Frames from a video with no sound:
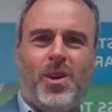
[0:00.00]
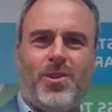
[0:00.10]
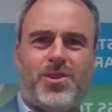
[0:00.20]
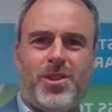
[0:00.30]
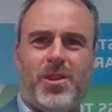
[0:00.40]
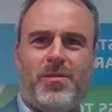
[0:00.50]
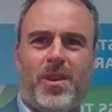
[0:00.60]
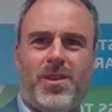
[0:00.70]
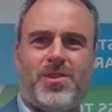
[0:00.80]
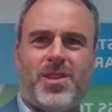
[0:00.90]
launched our new
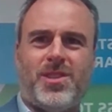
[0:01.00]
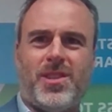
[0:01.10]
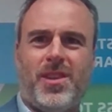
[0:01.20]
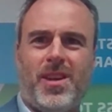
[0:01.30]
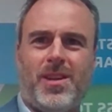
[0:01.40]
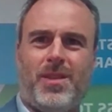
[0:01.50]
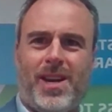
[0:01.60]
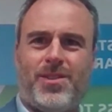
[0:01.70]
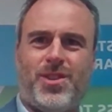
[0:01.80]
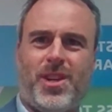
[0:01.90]
fund just at the end of
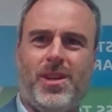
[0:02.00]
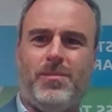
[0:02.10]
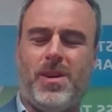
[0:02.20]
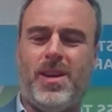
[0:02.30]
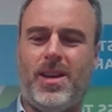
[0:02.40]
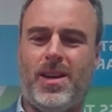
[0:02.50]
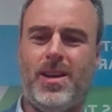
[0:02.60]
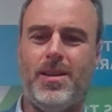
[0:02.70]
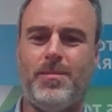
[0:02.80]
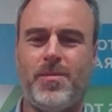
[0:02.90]
last year.
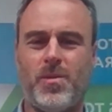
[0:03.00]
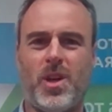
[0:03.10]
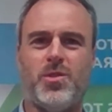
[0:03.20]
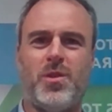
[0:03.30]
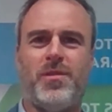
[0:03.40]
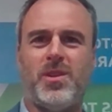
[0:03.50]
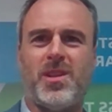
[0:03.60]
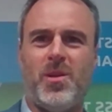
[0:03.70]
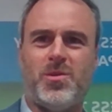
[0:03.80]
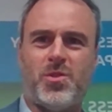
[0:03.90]
Got to our
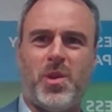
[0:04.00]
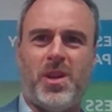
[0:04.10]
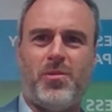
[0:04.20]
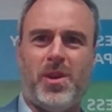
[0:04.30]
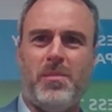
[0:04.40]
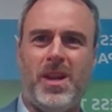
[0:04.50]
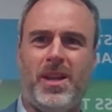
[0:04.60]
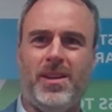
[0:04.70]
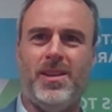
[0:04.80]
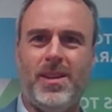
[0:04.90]
first close of 23
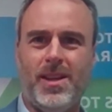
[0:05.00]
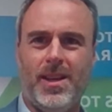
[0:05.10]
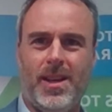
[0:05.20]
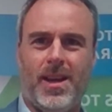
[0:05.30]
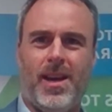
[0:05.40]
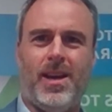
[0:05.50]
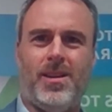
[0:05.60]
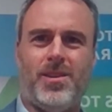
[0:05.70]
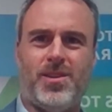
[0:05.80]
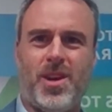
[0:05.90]
million,
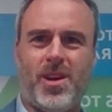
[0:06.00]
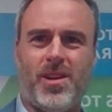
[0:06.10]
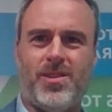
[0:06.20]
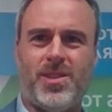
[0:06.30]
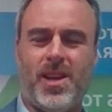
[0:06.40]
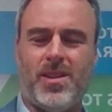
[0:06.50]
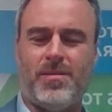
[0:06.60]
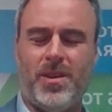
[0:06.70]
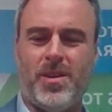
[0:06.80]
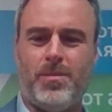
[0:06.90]
and our target is to get the
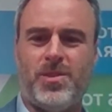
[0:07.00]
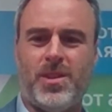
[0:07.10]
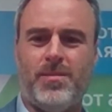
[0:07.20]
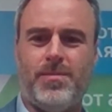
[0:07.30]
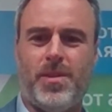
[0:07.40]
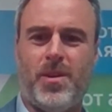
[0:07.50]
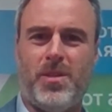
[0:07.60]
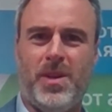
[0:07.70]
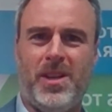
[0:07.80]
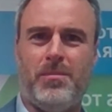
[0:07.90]
fund up to 30
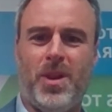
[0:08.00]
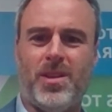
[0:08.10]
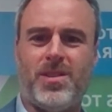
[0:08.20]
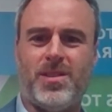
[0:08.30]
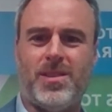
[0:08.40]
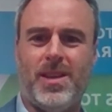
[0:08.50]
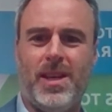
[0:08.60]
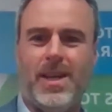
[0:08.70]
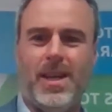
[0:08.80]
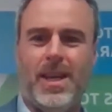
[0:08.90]
million plus.
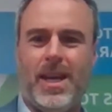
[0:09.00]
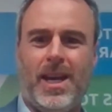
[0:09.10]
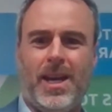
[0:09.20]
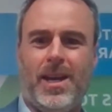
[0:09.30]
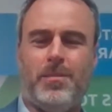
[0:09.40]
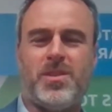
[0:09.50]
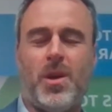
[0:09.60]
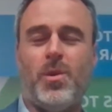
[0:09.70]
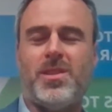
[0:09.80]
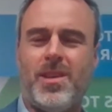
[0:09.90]

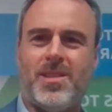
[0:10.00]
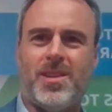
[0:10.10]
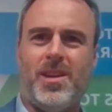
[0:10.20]
So it's